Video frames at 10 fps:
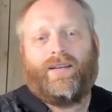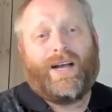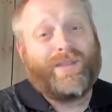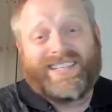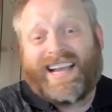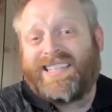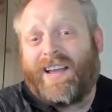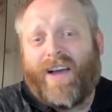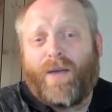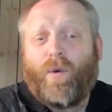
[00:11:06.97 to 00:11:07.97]
Now, in this case,
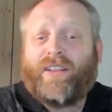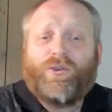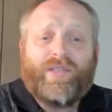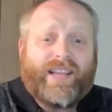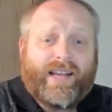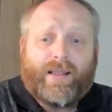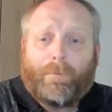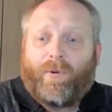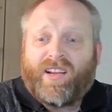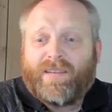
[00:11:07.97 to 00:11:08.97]
if I went through the, the
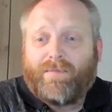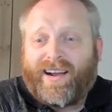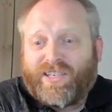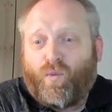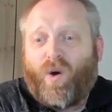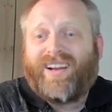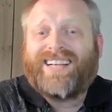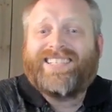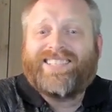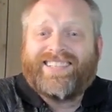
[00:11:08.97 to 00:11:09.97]
plus and minus one, I
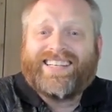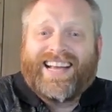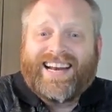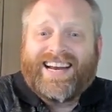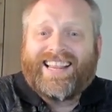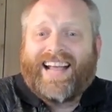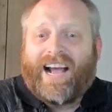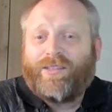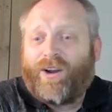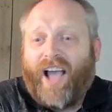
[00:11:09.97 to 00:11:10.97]
still didn't get anything
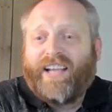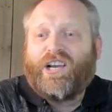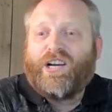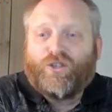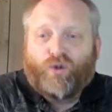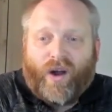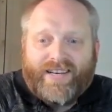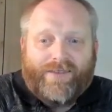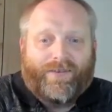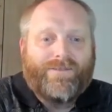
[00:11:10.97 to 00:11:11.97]
out there. I could try
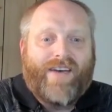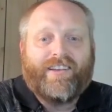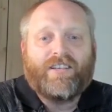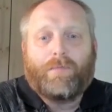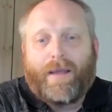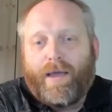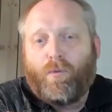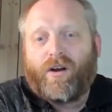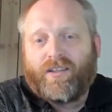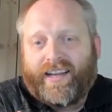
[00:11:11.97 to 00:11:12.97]
different values, but I may
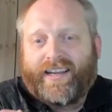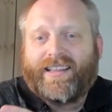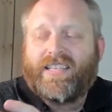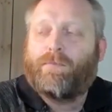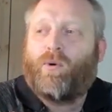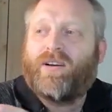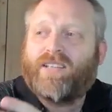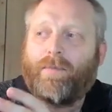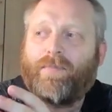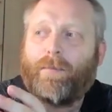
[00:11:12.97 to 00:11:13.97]
want to think at this point in
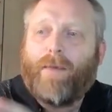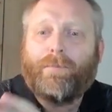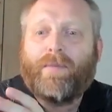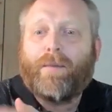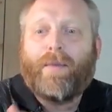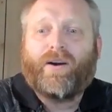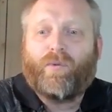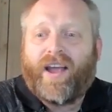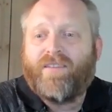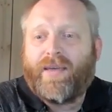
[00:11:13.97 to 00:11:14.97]
time there might be a better
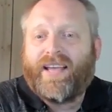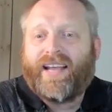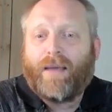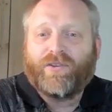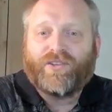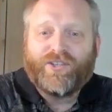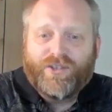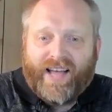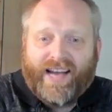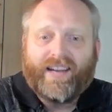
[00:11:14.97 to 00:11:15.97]
way of being able to
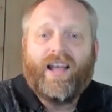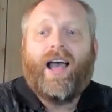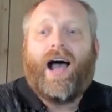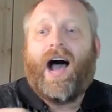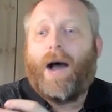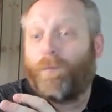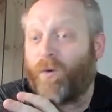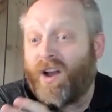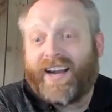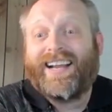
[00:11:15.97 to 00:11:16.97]
do that. Um,
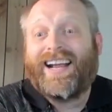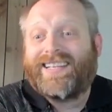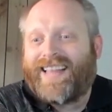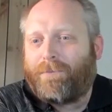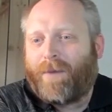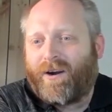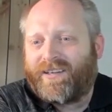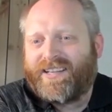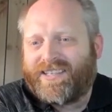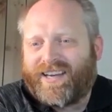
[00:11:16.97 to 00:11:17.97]
we're not going to get to that part
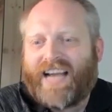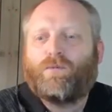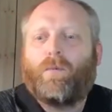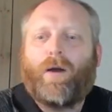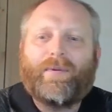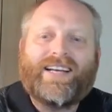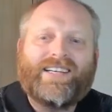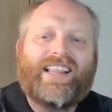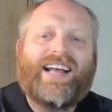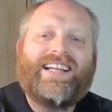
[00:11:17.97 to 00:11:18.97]
in this class. We'll probably get
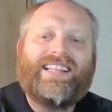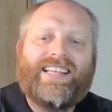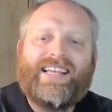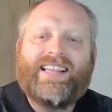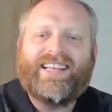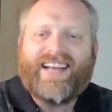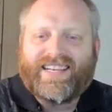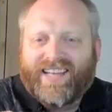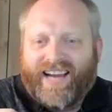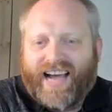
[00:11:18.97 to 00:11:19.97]
to that in the, the
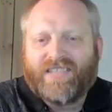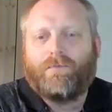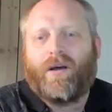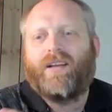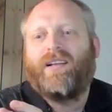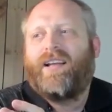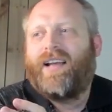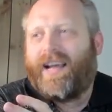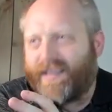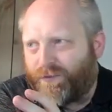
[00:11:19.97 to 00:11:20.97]
next class, but
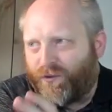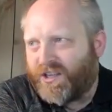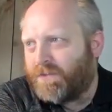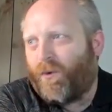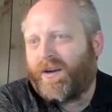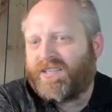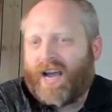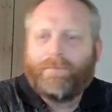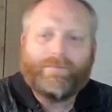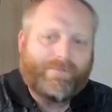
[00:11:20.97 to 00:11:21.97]
at least for this point in
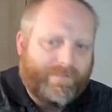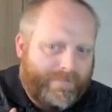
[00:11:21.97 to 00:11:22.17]
time,